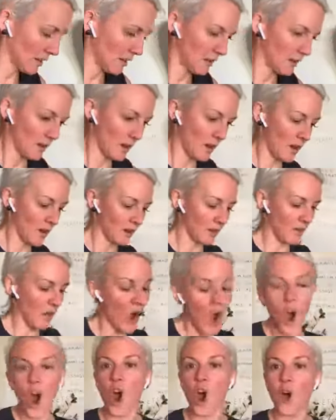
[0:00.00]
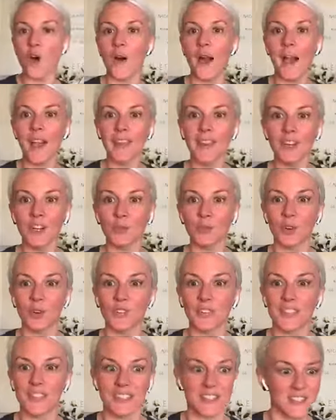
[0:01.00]
Kind of. Oh, I know what
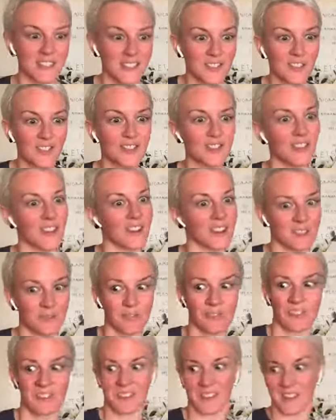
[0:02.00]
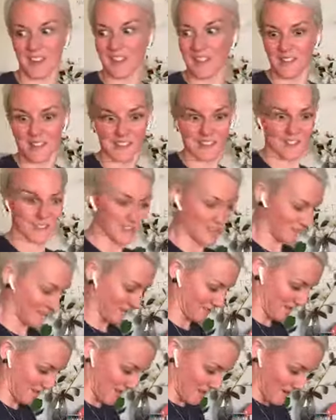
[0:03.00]
this is. You guys want to see
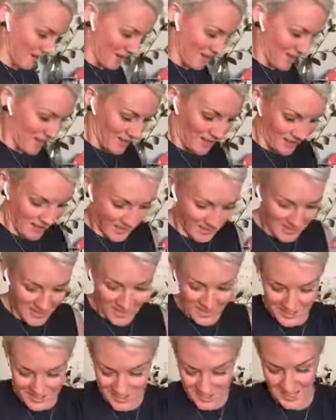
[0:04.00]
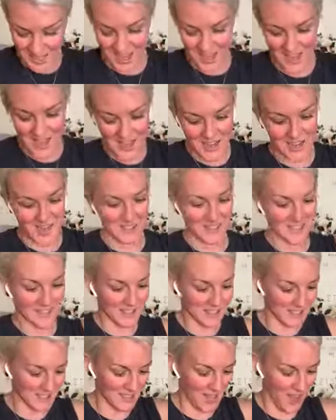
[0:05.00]
this. This
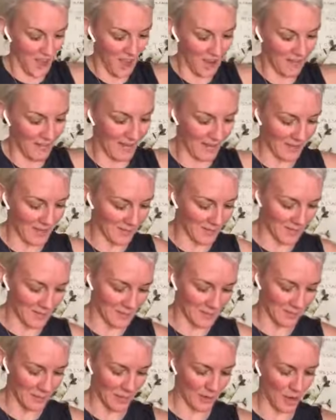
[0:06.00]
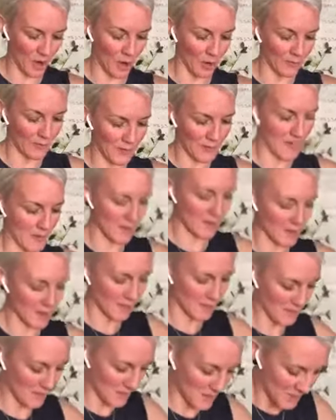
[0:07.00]
is, I reckon this is my coffee
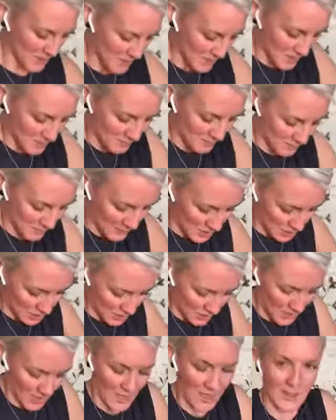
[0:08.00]
machine.